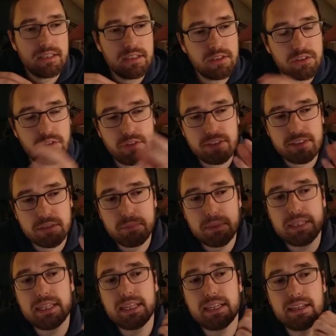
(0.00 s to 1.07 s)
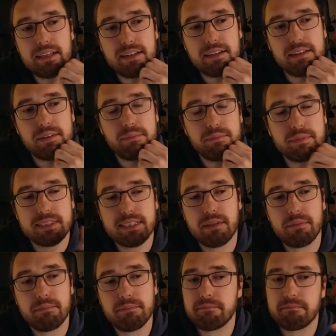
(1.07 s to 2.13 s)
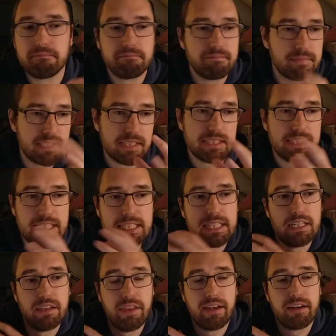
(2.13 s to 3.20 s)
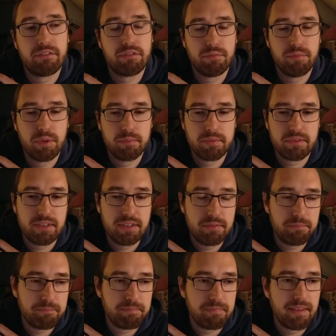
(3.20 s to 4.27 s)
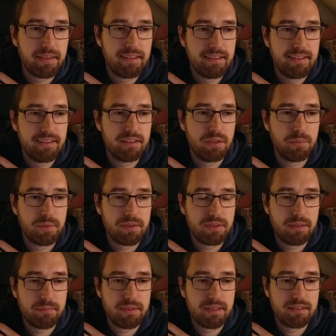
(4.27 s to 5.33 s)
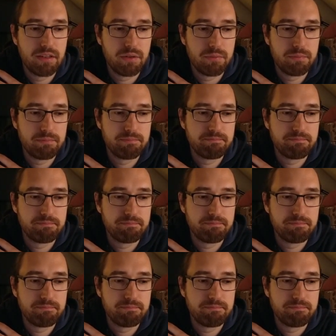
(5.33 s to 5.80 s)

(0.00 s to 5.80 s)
You're transmitting some signal there from your machine. You want to keep that low.